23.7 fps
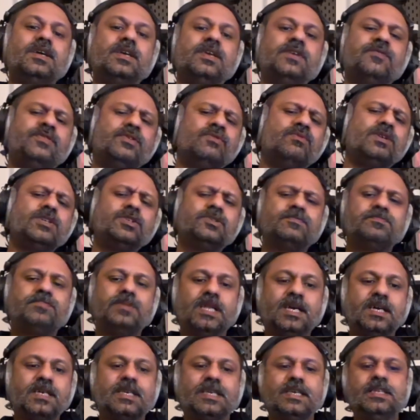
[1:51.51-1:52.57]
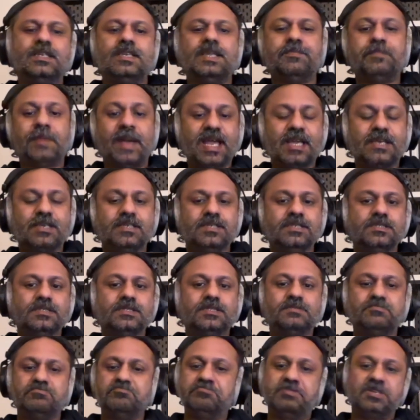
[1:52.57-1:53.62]
If you want to plug in a
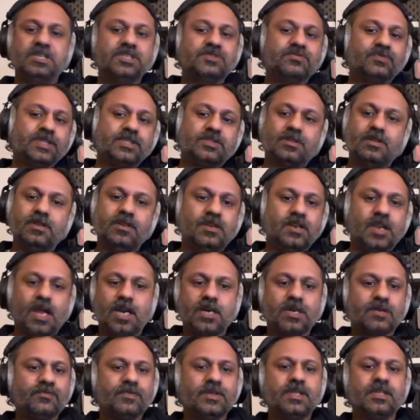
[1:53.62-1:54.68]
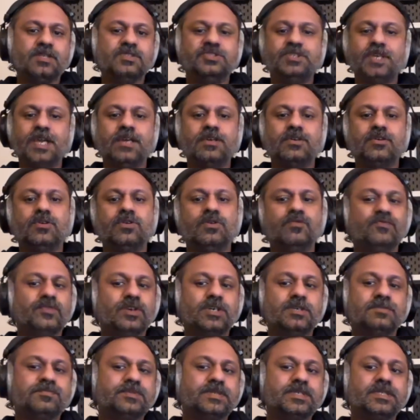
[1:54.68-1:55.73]
backend built with Laravel, Django,
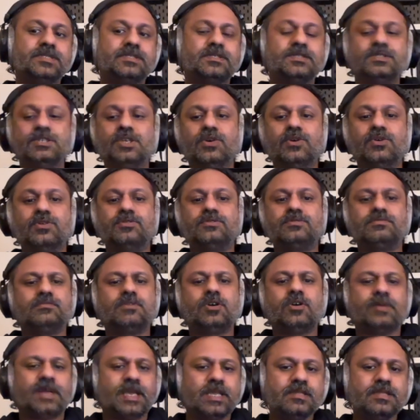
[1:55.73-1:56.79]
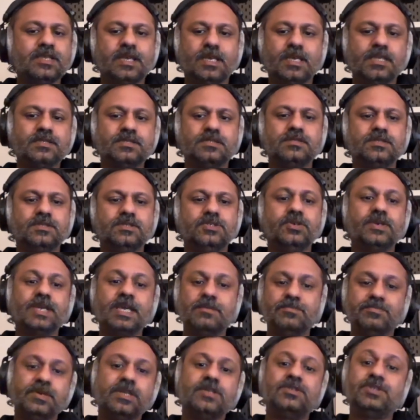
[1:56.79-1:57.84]
WordPress, Node, or anything else, you
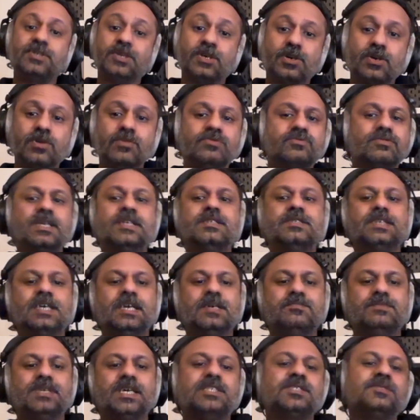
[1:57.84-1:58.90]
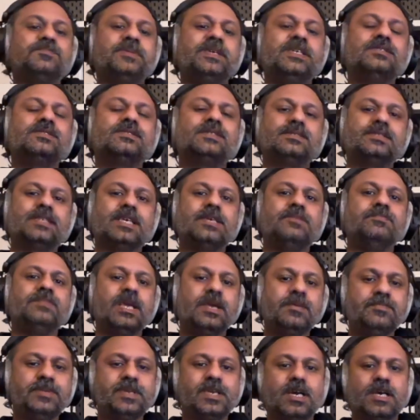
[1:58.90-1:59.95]
can build your own runtime that speaks the same
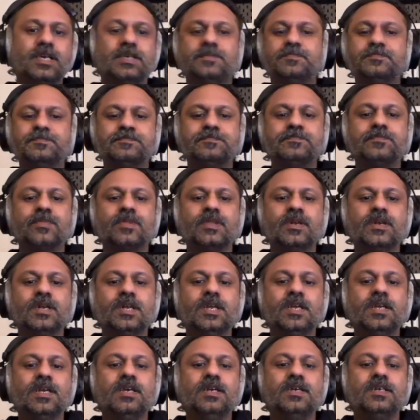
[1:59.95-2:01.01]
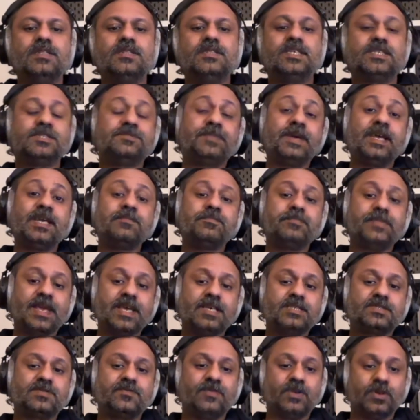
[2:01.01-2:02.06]
API. The spec
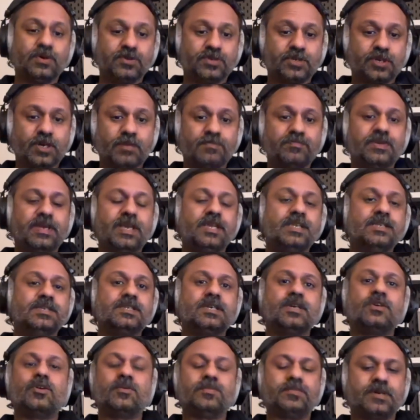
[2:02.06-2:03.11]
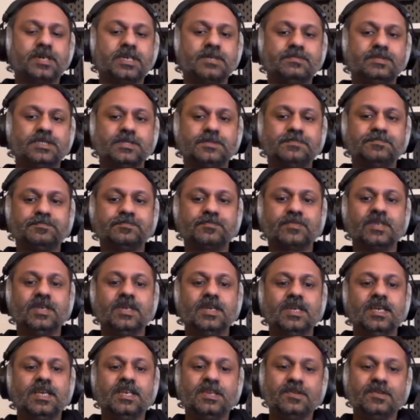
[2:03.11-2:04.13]
makes FlowDrop interoperable. It